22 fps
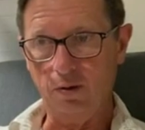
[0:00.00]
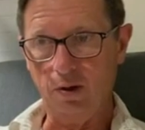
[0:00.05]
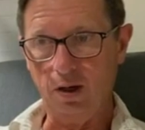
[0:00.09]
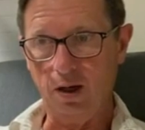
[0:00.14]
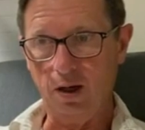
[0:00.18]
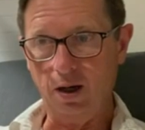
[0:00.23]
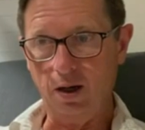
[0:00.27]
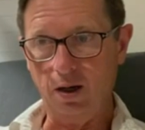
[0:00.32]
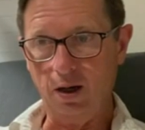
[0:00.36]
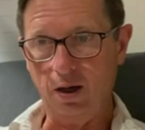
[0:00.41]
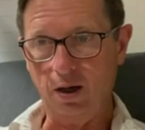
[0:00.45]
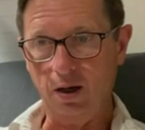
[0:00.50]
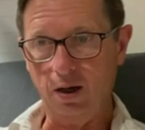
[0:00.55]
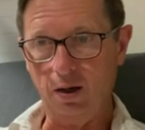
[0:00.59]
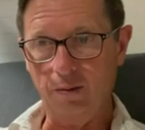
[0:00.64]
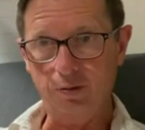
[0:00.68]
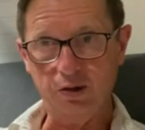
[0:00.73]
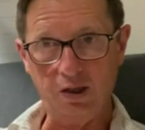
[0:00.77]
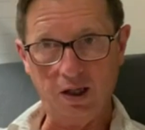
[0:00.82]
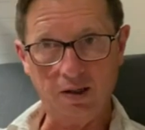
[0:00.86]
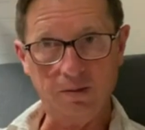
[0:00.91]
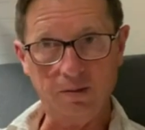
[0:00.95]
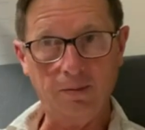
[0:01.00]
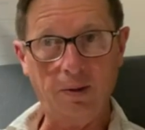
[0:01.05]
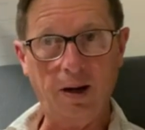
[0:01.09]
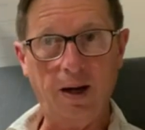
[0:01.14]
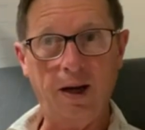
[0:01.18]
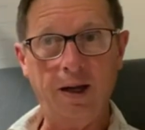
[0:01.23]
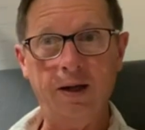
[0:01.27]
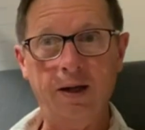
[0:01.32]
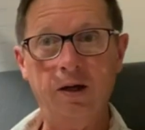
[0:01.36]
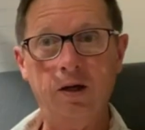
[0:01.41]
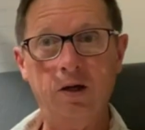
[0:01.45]
uh, object
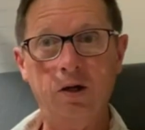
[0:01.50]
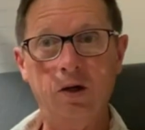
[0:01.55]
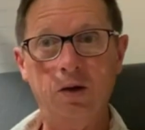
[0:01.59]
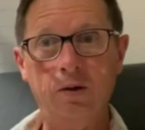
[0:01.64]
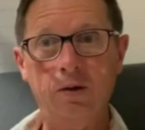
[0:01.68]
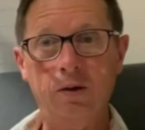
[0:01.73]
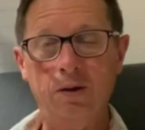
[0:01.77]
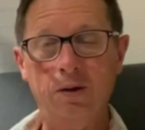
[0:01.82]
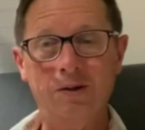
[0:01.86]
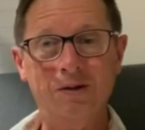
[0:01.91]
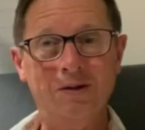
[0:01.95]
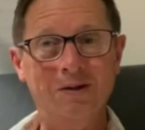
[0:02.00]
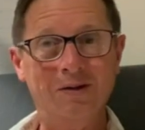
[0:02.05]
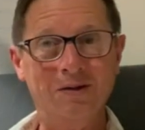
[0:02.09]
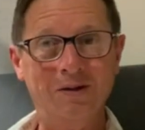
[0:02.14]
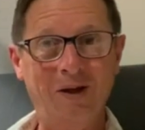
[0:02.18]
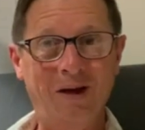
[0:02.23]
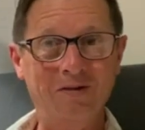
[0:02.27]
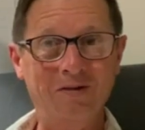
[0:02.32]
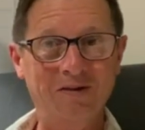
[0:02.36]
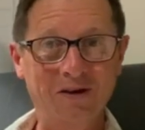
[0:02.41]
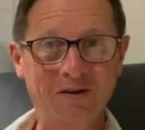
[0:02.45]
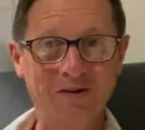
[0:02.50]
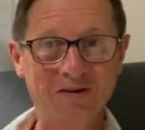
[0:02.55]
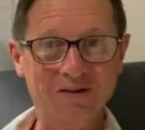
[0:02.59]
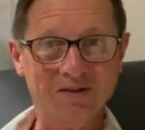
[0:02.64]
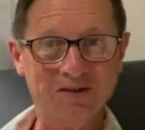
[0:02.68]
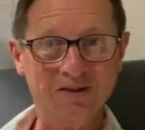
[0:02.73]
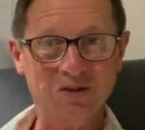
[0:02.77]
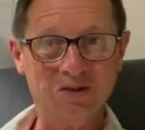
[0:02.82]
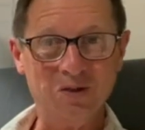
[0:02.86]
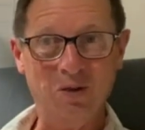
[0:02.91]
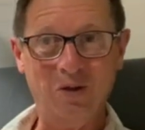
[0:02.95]
my I haven't done this
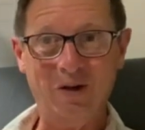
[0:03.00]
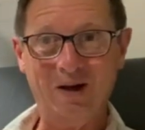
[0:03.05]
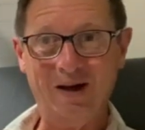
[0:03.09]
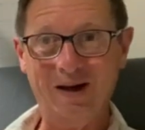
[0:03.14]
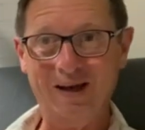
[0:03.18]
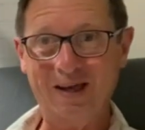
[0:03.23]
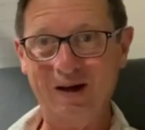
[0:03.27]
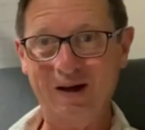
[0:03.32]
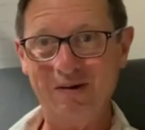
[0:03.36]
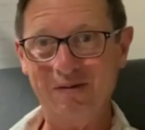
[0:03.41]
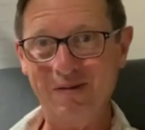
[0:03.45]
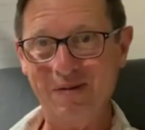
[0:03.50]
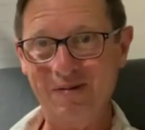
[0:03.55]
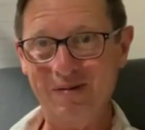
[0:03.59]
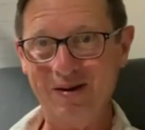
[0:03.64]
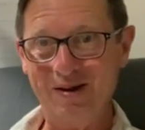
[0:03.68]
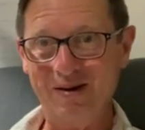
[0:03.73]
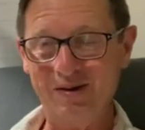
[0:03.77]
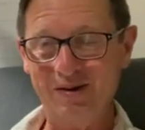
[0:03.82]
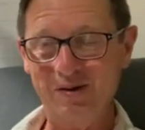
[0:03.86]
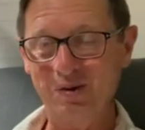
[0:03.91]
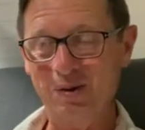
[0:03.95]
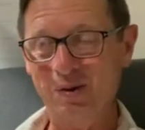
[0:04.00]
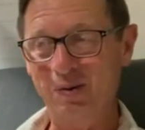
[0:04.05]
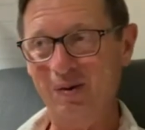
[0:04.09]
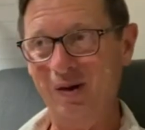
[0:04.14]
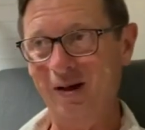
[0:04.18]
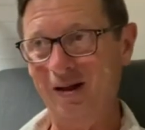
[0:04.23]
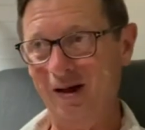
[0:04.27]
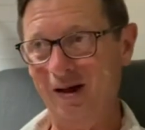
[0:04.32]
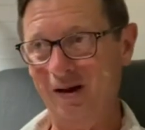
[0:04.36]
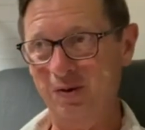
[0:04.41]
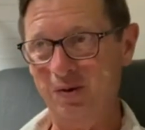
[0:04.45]
in so long, I can't remember how to do it
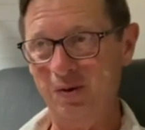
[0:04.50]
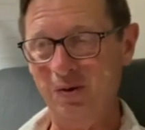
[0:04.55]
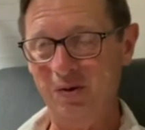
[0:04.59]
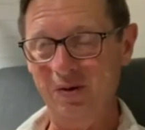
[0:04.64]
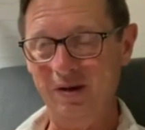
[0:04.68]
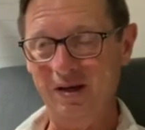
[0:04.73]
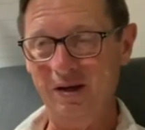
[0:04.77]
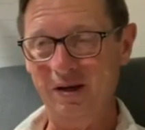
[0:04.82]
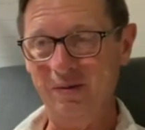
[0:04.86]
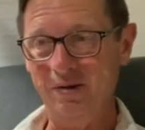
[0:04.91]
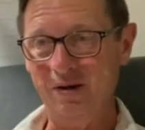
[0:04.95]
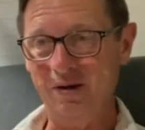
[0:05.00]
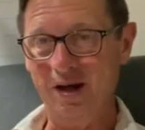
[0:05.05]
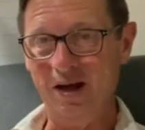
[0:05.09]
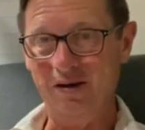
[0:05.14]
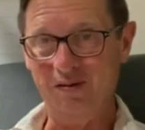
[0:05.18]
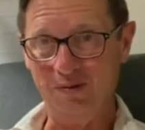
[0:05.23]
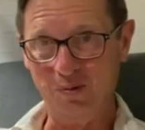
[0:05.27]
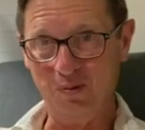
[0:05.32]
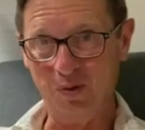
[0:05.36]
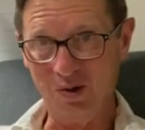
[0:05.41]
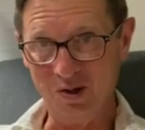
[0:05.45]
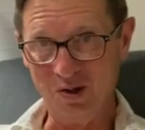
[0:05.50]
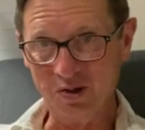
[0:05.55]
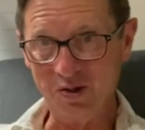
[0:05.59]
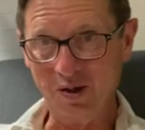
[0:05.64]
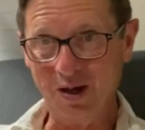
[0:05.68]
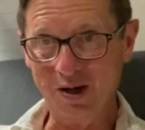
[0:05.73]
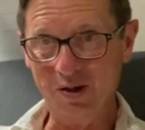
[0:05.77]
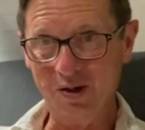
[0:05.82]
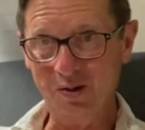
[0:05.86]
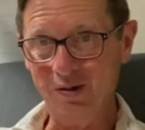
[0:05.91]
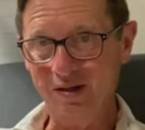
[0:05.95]
well, how to do the deeper dive. I'm going to
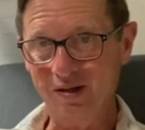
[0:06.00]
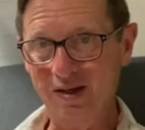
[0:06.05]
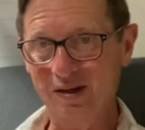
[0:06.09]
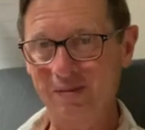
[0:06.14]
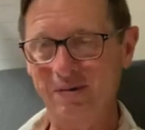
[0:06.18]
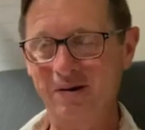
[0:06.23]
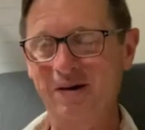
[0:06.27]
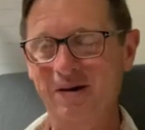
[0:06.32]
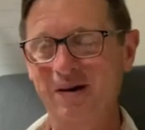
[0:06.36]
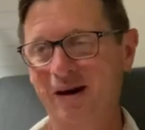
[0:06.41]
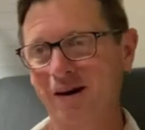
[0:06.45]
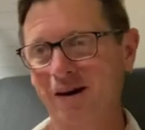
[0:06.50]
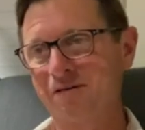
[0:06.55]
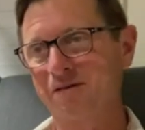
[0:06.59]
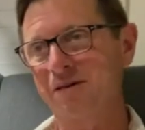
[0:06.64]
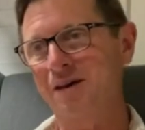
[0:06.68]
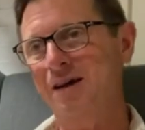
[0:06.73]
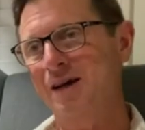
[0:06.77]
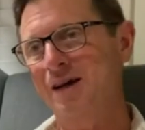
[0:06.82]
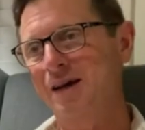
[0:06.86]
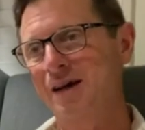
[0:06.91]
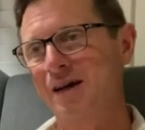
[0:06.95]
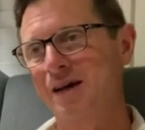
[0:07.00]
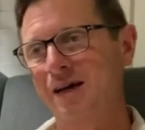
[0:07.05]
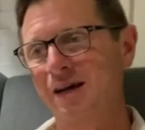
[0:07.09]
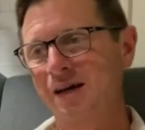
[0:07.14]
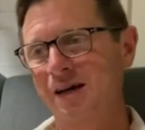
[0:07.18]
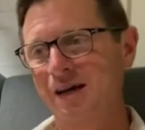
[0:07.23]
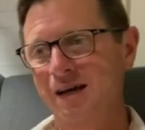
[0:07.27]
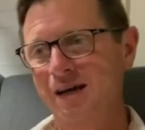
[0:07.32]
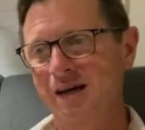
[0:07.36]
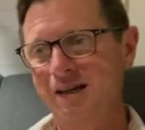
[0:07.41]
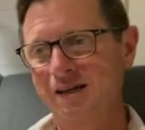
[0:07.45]
try to do the deeper dive.
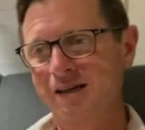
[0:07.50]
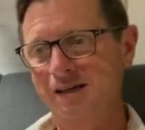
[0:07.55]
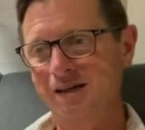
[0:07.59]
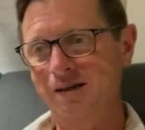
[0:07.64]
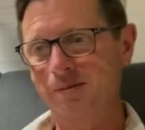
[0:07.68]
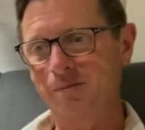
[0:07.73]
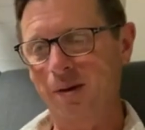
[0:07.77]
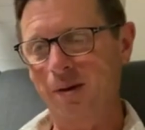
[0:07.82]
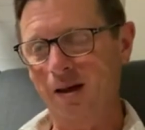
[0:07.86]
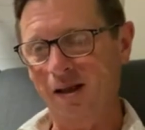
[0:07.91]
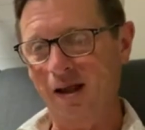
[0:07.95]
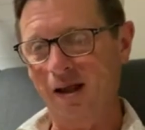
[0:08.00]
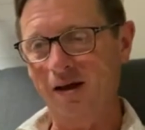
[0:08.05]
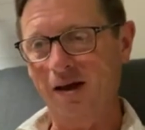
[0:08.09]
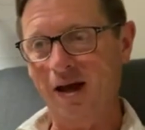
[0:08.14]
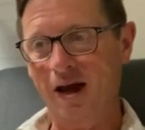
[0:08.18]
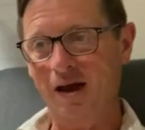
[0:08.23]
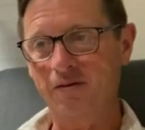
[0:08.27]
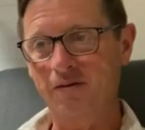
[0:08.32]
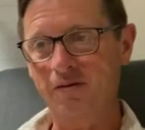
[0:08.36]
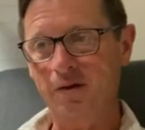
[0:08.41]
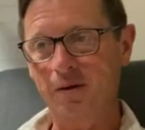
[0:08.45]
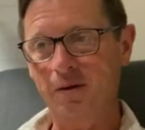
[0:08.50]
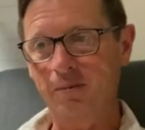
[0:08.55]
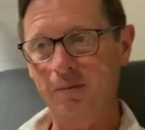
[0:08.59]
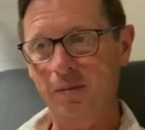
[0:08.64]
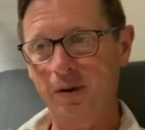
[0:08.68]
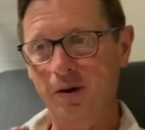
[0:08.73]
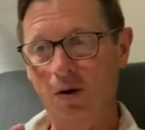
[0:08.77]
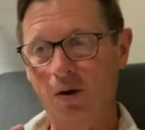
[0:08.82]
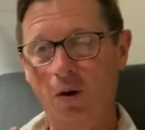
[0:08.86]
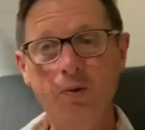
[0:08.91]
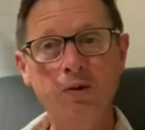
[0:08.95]
My life, have,
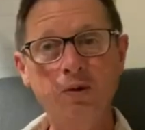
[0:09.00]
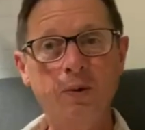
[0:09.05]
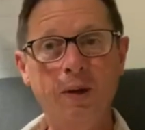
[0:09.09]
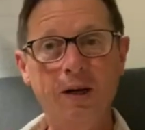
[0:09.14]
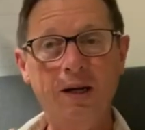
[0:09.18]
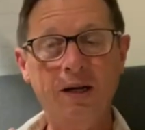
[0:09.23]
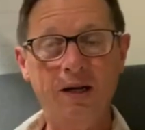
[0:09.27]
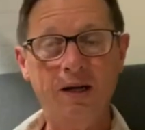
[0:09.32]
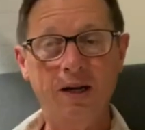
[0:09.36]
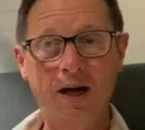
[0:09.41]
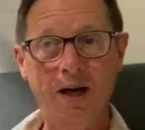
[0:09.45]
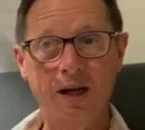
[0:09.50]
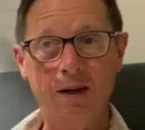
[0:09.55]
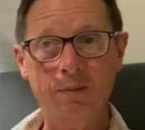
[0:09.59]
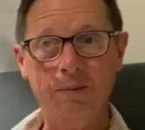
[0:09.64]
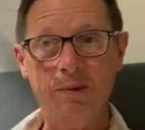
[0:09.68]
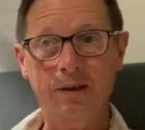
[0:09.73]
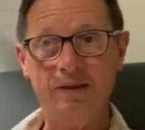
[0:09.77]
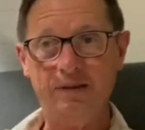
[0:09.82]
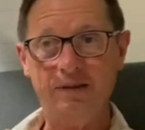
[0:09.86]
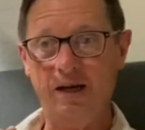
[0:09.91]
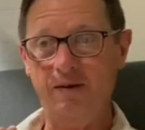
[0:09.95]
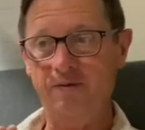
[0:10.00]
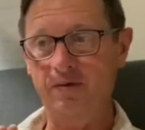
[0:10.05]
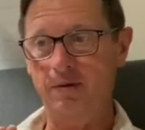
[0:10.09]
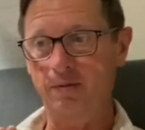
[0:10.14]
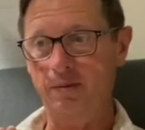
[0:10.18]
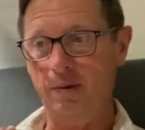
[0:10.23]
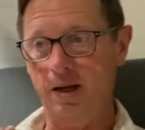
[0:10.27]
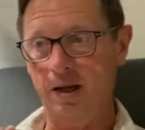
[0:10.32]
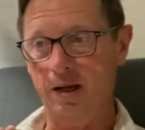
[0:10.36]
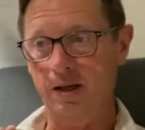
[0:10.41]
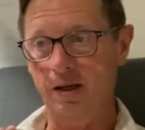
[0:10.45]
being always ready to die means having
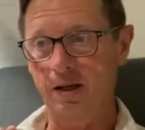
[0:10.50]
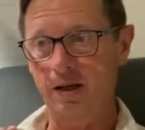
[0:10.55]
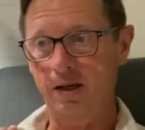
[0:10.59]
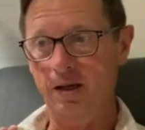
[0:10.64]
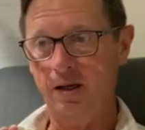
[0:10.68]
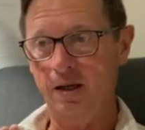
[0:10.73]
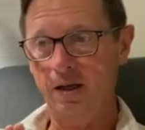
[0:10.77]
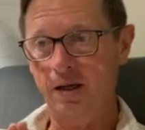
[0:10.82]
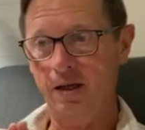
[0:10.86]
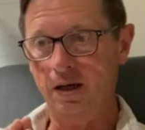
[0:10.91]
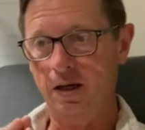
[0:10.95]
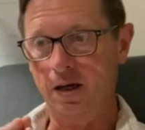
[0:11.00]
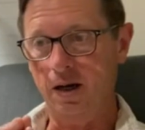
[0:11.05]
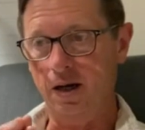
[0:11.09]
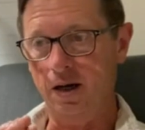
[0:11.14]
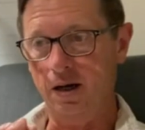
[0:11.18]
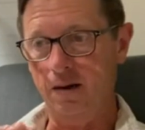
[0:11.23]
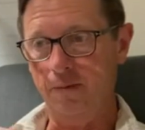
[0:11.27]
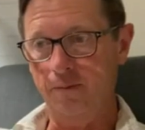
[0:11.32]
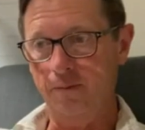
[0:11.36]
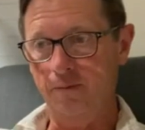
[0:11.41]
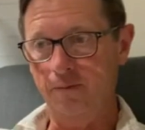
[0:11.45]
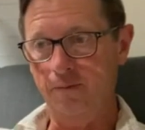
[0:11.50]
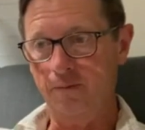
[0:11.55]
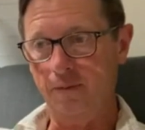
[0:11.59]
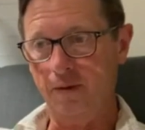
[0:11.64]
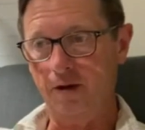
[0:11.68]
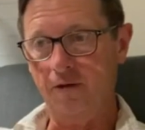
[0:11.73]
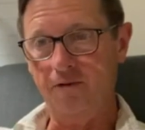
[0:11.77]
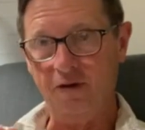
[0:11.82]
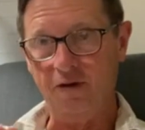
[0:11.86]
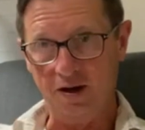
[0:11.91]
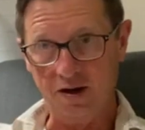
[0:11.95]
my um,
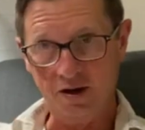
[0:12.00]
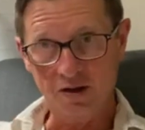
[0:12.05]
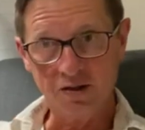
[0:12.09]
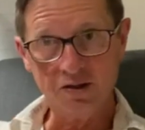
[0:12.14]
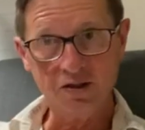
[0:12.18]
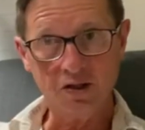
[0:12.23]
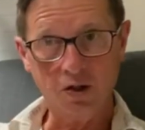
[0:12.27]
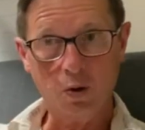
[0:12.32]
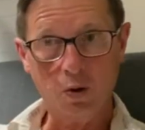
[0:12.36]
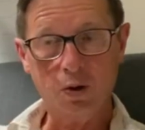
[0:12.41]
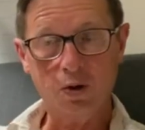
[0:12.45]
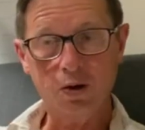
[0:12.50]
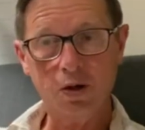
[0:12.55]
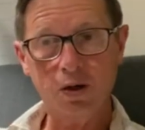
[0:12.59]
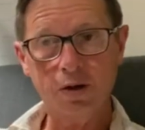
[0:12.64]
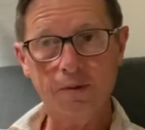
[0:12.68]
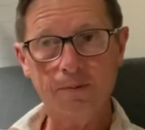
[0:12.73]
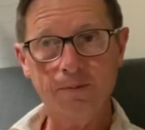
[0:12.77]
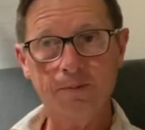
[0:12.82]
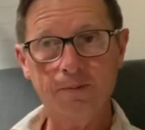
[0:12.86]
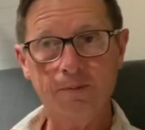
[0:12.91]
affairs in order,